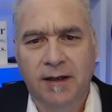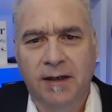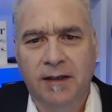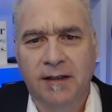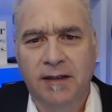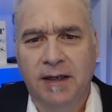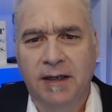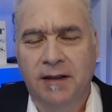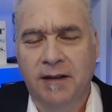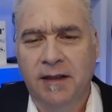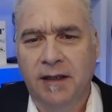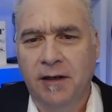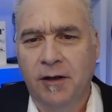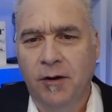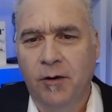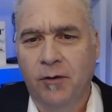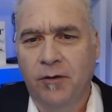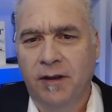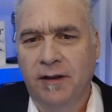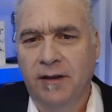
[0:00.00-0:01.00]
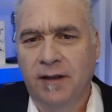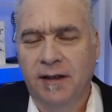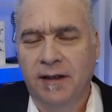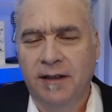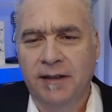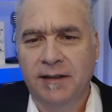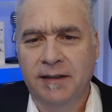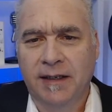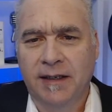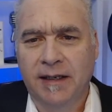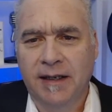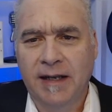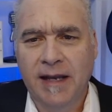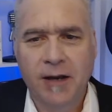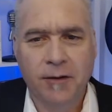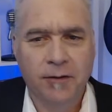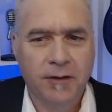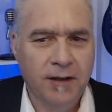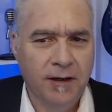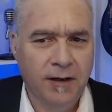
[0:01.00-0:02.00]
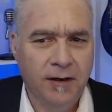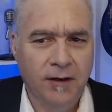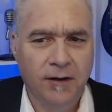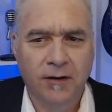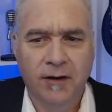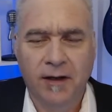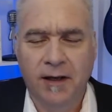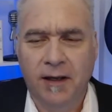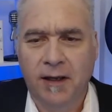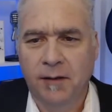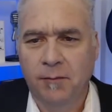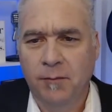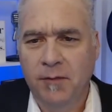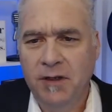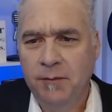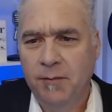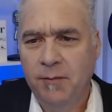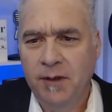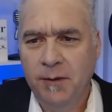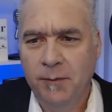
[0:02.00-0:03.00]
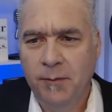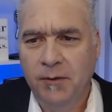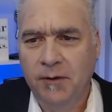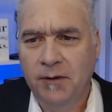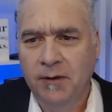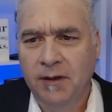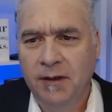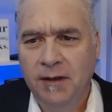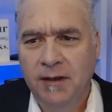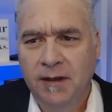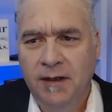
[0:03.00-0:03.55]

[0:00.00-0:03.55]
yet they know that they need to get out there and meet people,